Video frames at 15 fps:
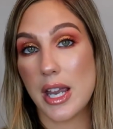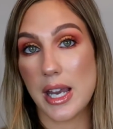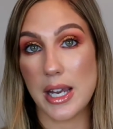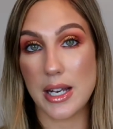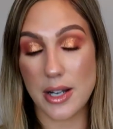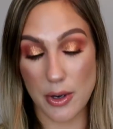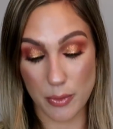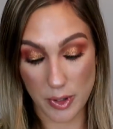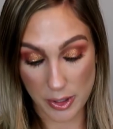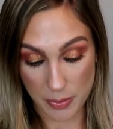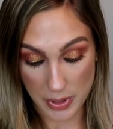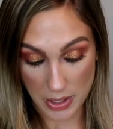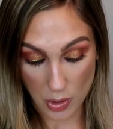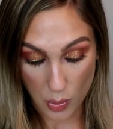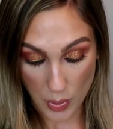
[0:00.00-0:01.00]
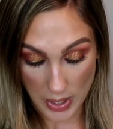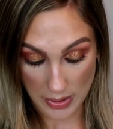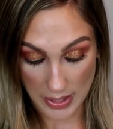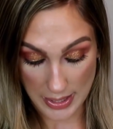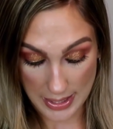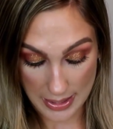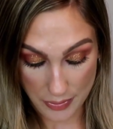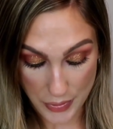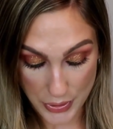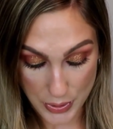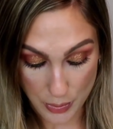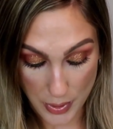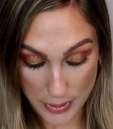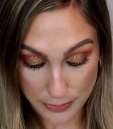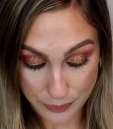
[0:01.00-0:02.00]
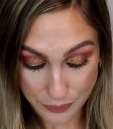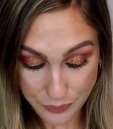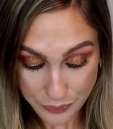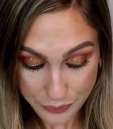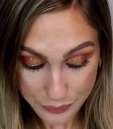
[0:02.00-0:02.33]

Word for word: and I've really been quite liking this one.